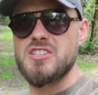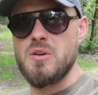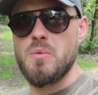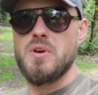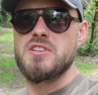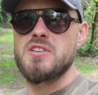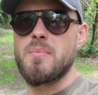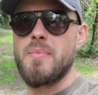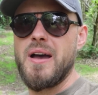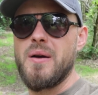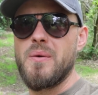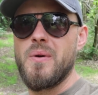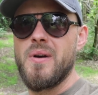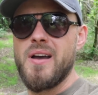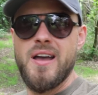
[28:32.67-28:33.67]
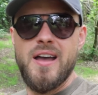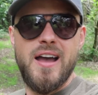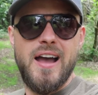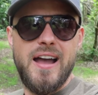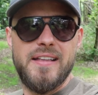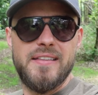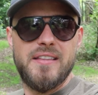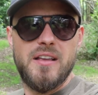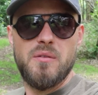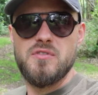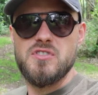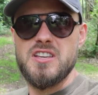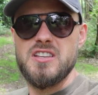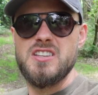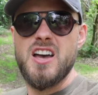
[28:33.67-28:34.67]
see what it's about, and
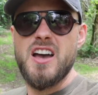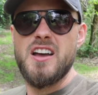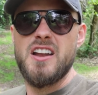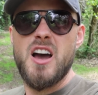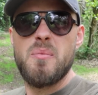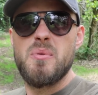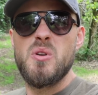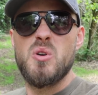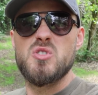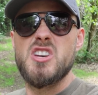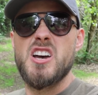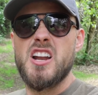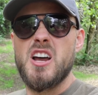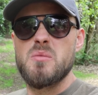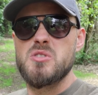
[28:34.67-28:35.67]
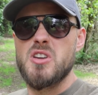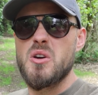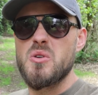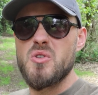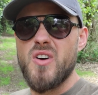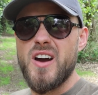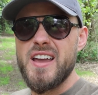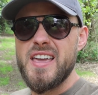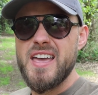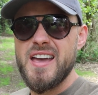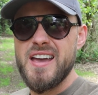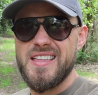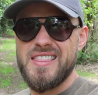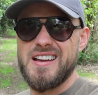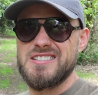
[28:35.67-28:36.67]
obviously turn up and not turn up so grey.
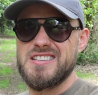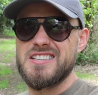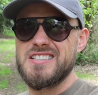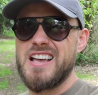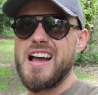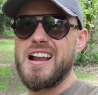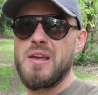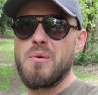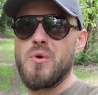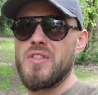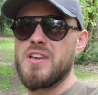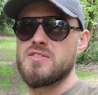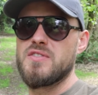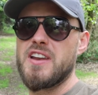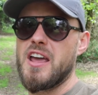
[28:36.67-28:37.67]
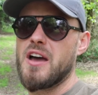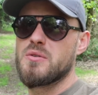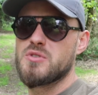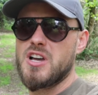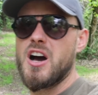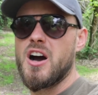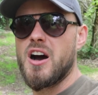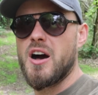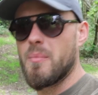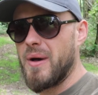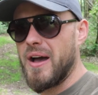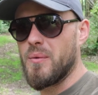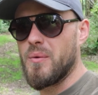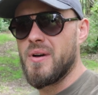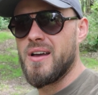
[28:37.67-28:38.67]
And that's exactly what these videos are about.